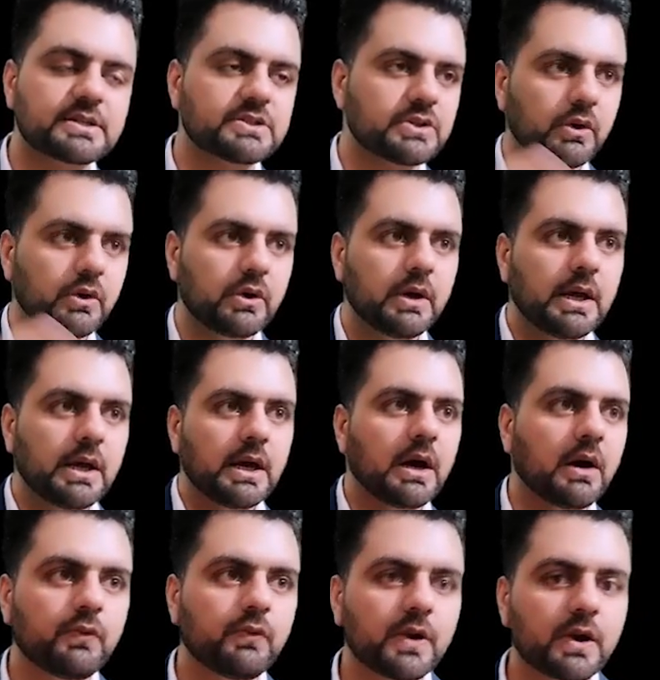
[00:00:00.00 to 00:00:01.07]
So
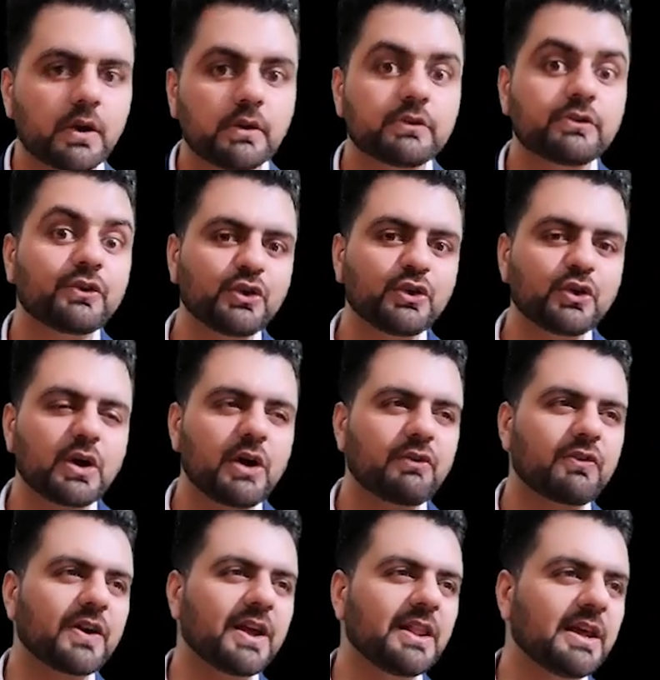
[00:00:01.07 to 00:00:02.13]
we are also going to
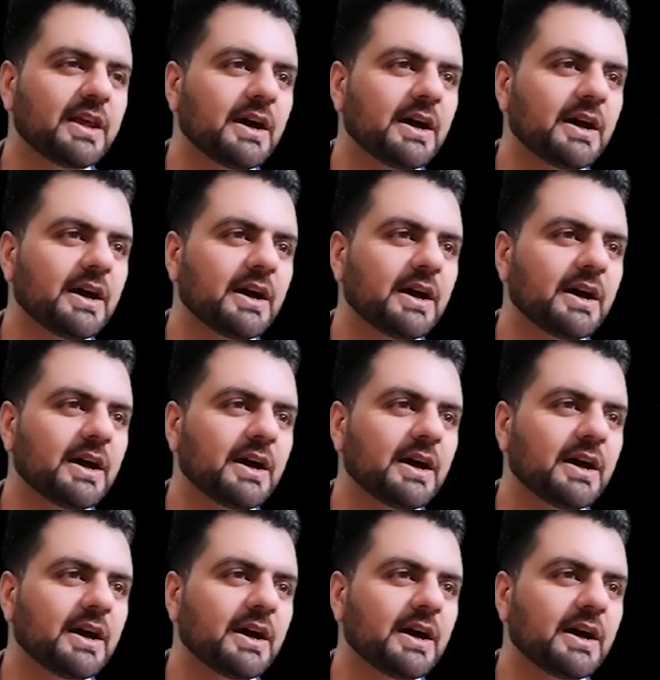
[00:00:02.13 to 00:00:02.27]
cover it.